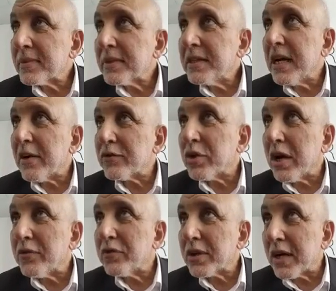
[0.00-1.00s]
You have to have
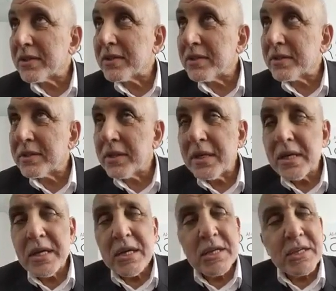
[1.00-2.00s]
your assets.
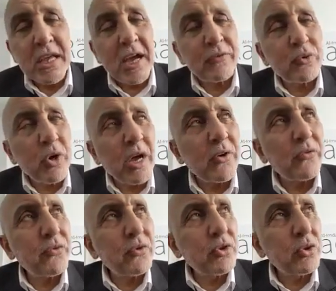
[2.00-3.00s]
You have to have
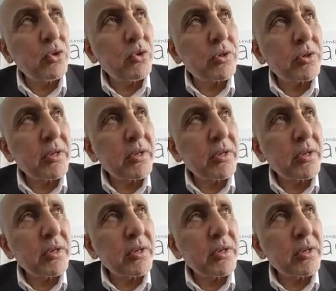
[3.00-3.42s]
your